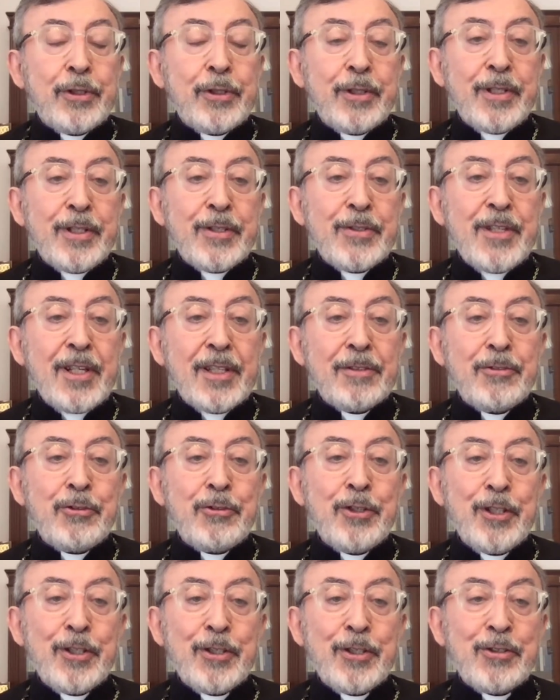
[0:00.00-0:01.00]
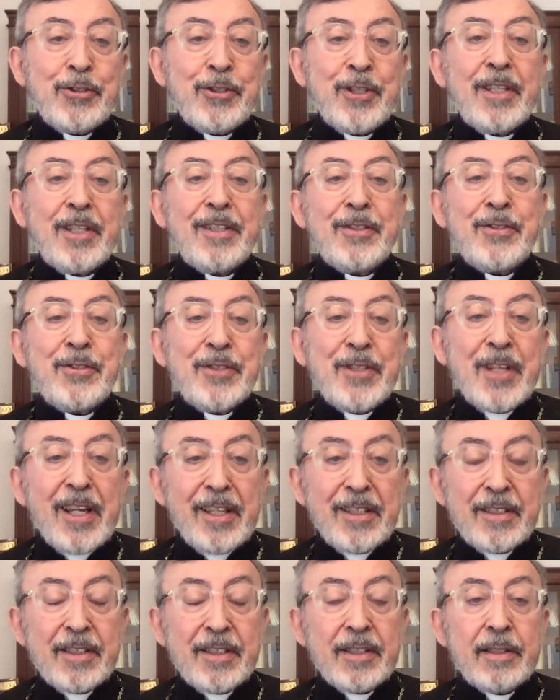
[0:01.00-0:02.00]
is not church and
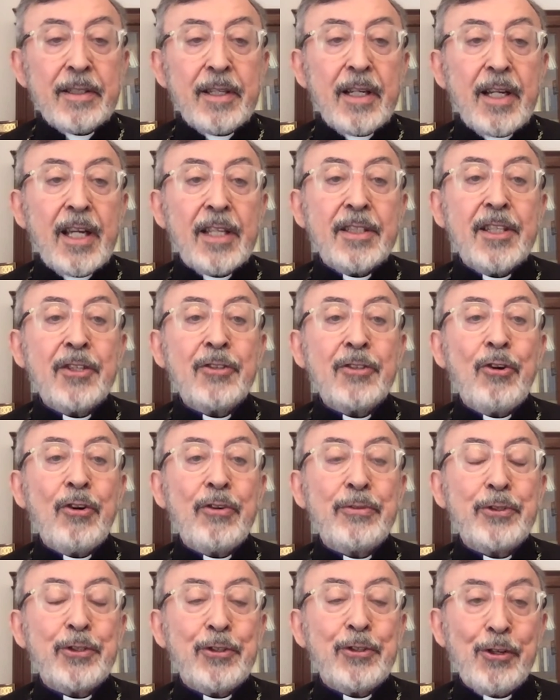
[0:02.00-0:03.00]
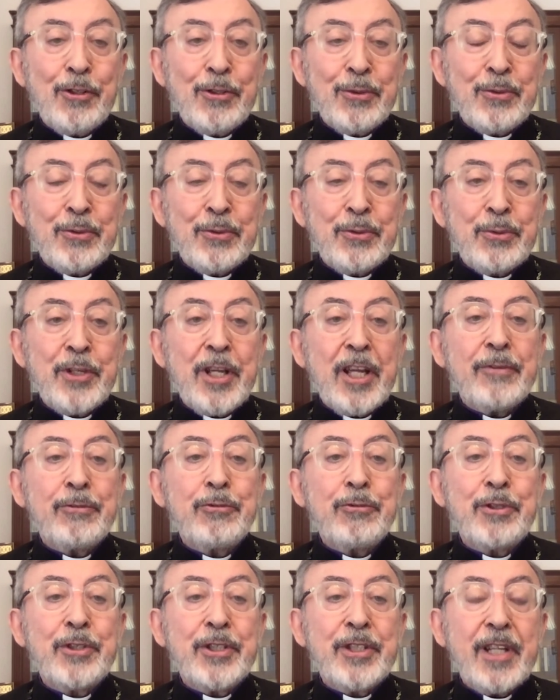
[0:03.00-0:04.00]
state. I think overall we have to
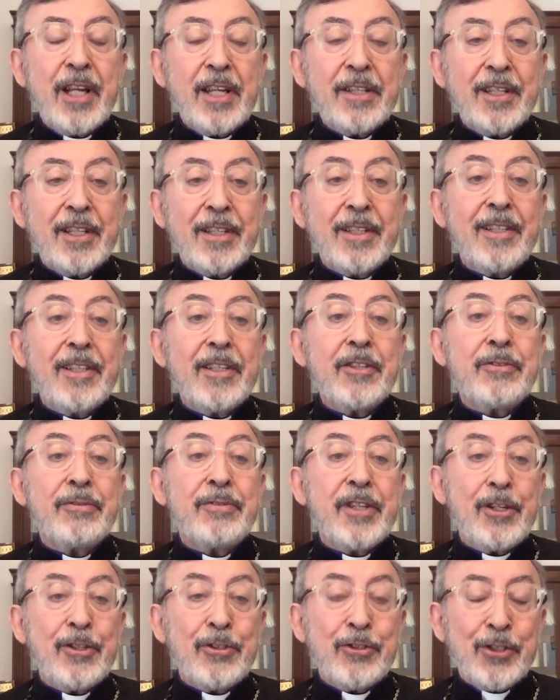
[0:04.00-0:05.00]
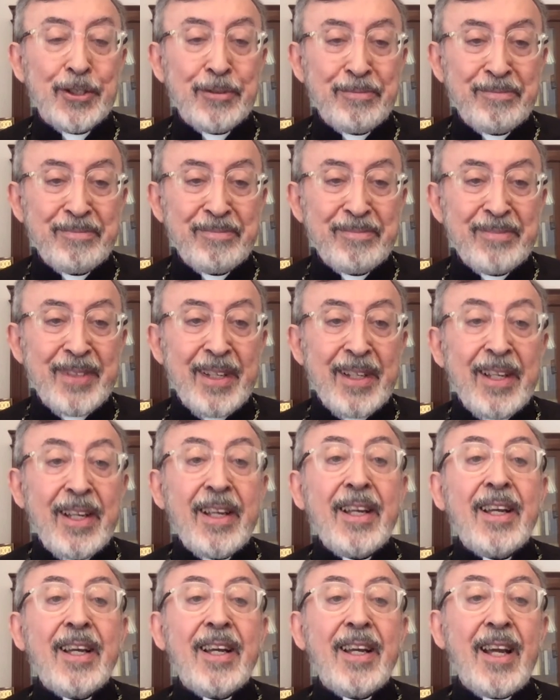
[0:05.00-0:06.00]
create a clear vision
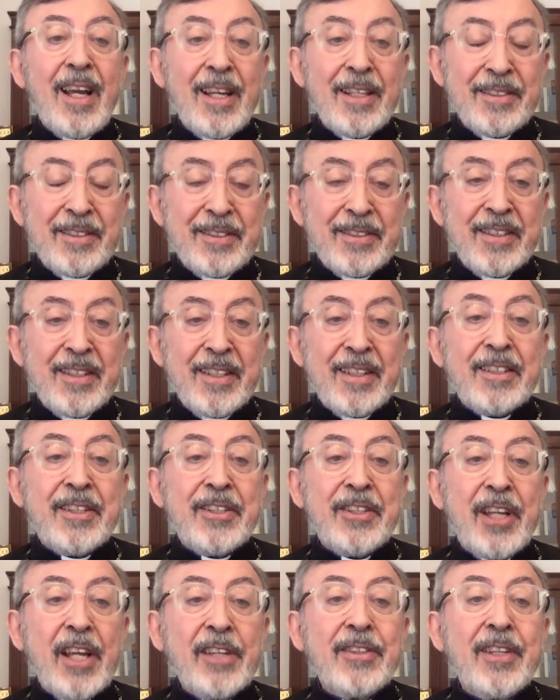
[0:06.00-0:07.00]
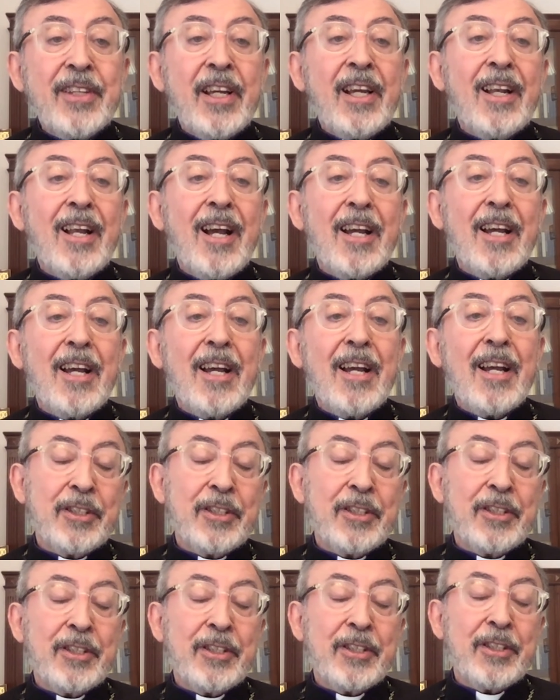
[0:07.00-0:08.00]
and create alliance
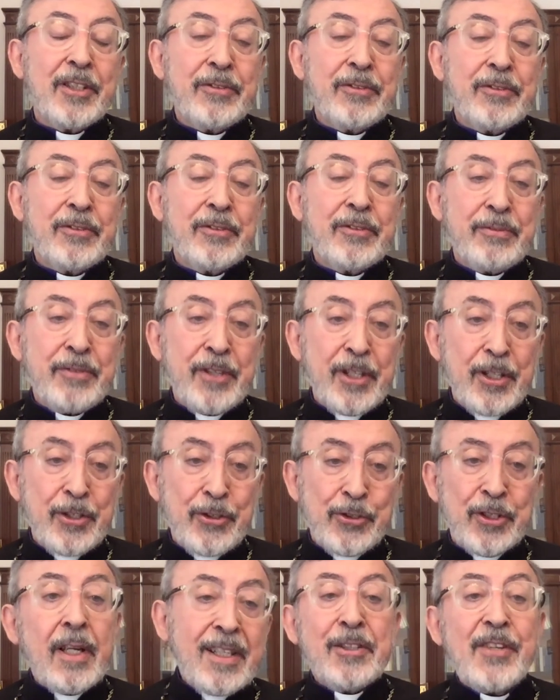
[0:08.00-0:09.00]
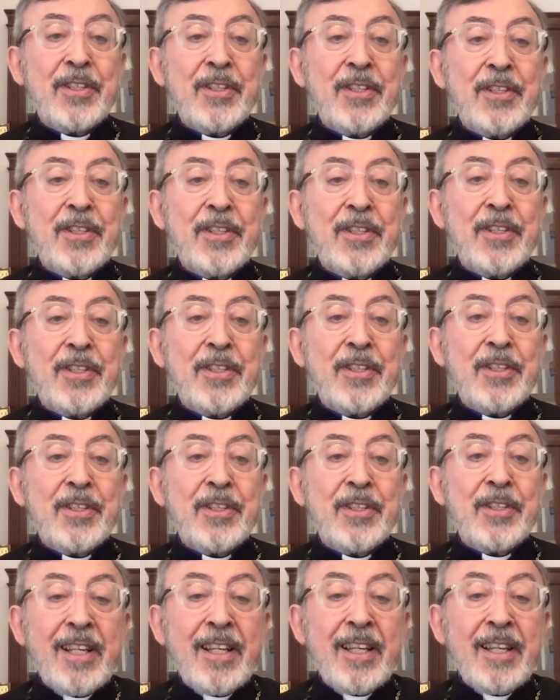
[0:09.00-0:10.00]
vision. It's
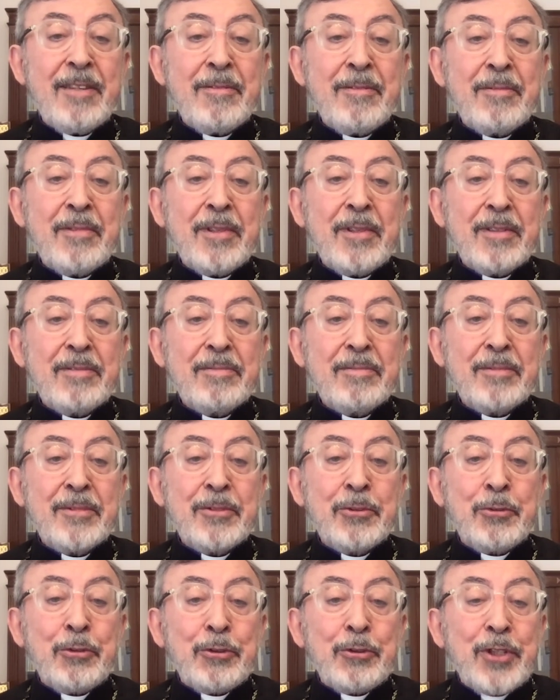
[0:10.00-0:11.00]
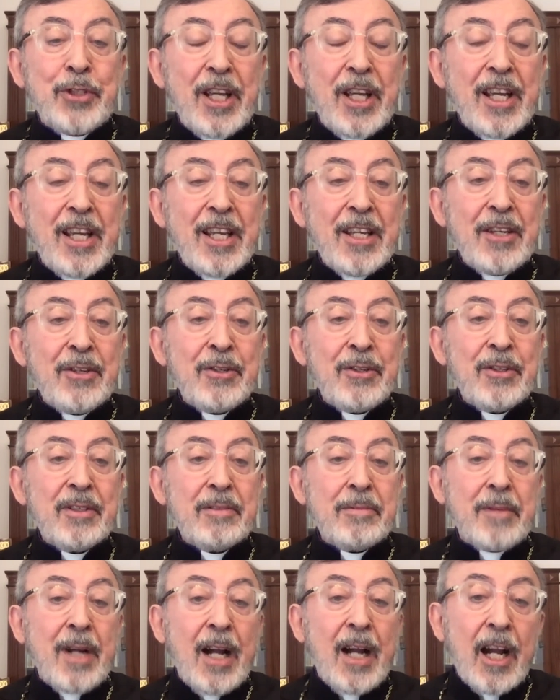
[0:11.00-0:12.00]
called strategic approach.
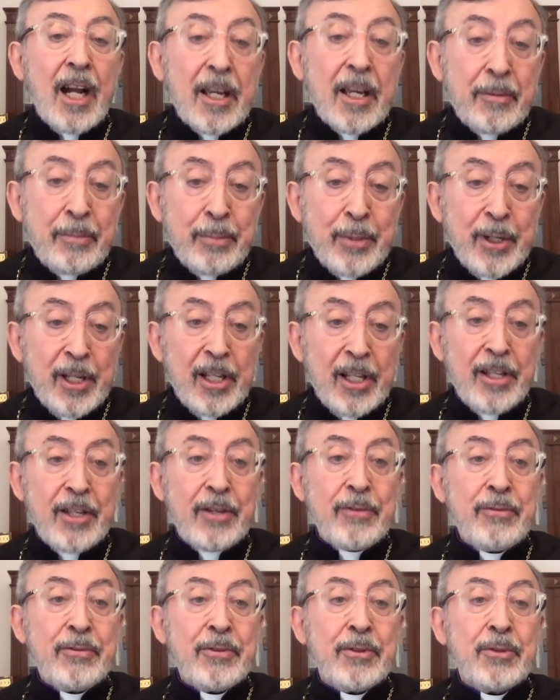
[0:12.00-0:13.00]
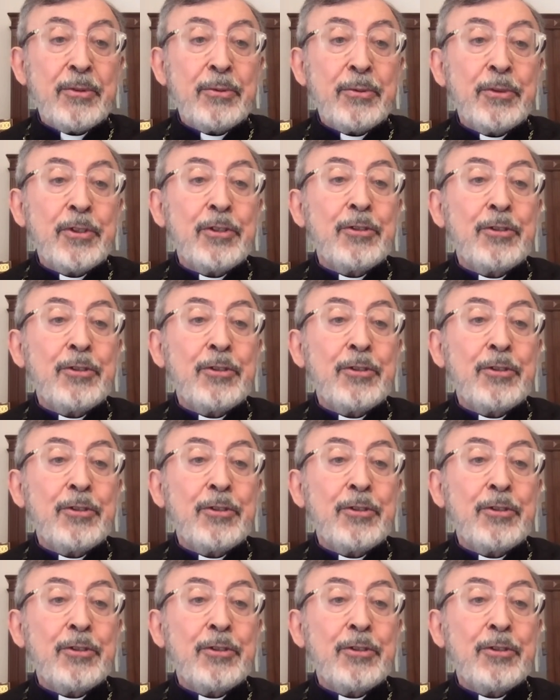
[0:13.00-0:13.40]
And unfortunately,